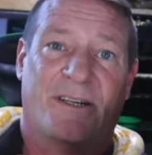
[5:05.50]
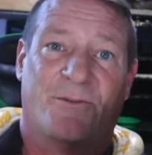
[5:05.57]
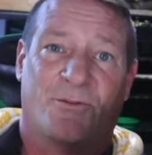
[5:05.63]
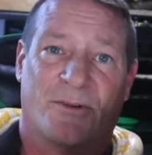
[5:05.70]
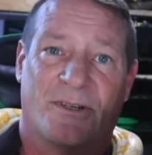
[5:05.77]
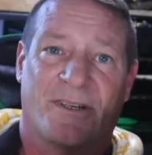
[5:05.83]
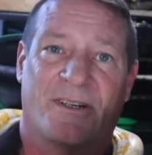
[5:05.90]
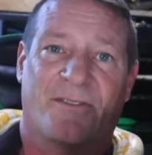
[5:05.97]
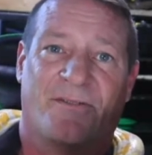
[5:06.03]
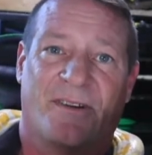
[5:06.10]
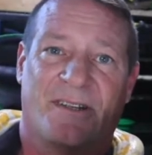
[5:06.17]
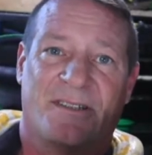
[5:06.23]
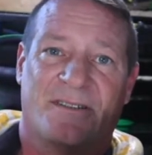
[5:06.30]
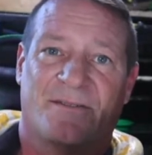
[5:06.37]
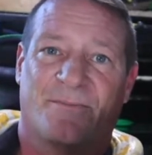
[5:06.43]
really
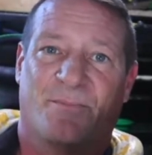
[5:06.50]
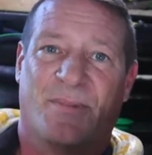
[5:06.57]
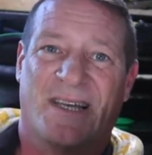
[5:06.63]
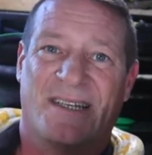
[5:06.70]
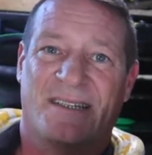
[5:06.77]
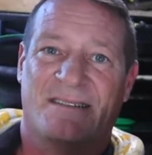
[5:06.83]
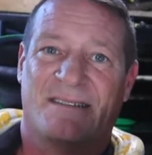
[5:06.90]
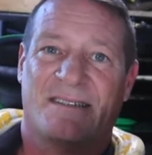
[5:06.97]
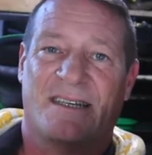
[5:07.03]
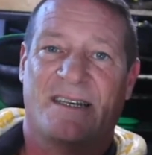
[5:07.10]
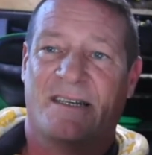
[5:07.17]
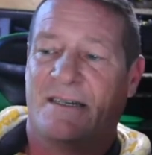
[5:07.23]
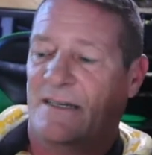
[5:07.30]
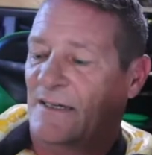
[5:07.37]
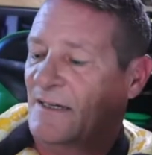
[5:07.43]
defensive, bitey snake,